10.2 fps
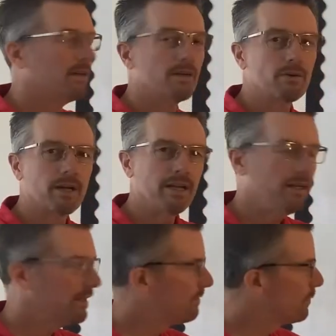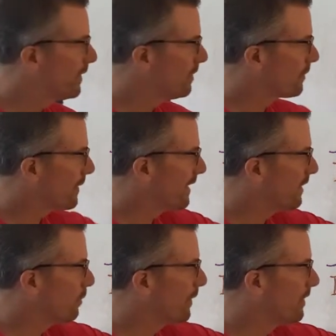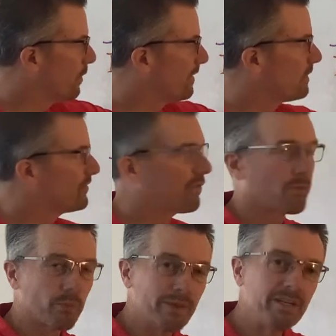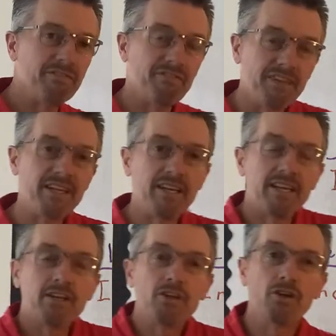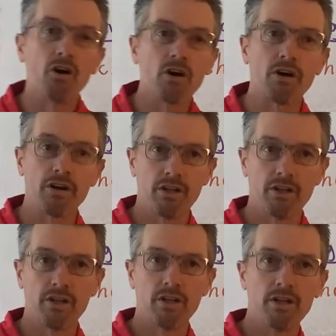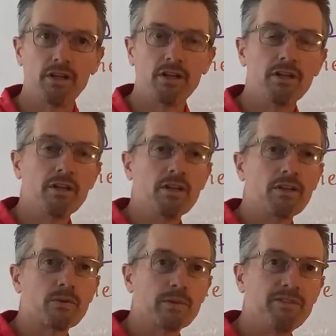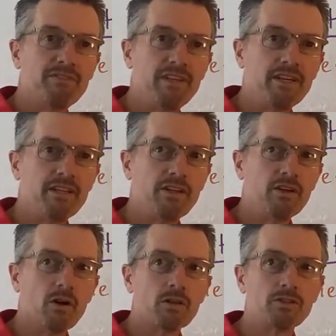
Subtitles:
Right? If we look right here, we know there's 3 feet in a yard. 3 feet in a yard.